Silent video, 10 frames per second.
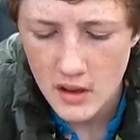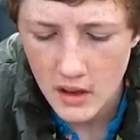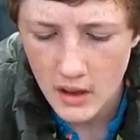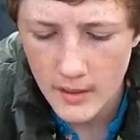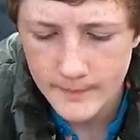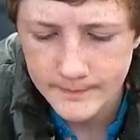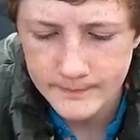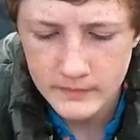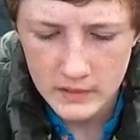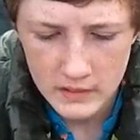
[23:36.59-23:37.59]
All
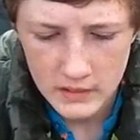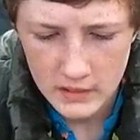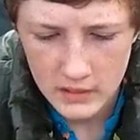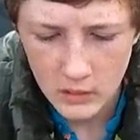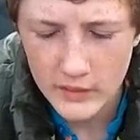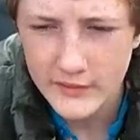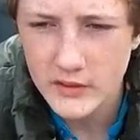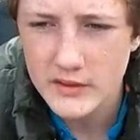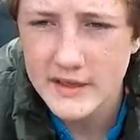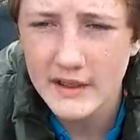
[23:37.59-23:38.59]
you have to
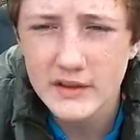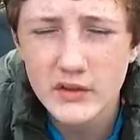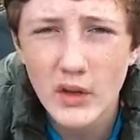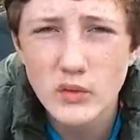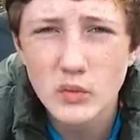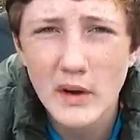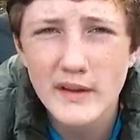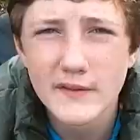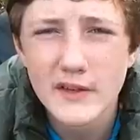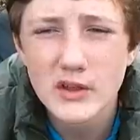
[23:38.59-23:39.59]
do is guess the total
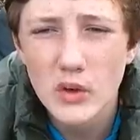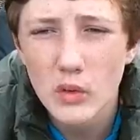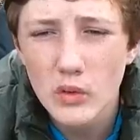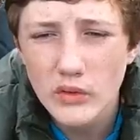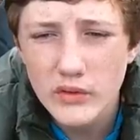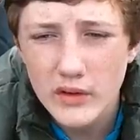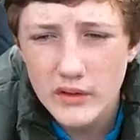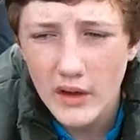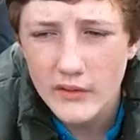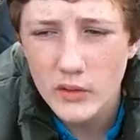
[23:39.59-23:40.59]
weight of fish caught
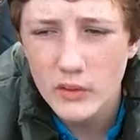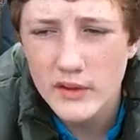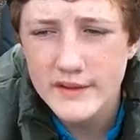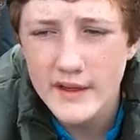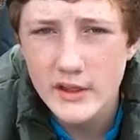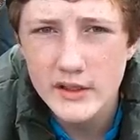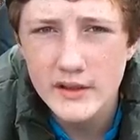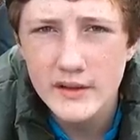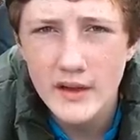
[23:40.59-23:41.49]
that I've caught this session.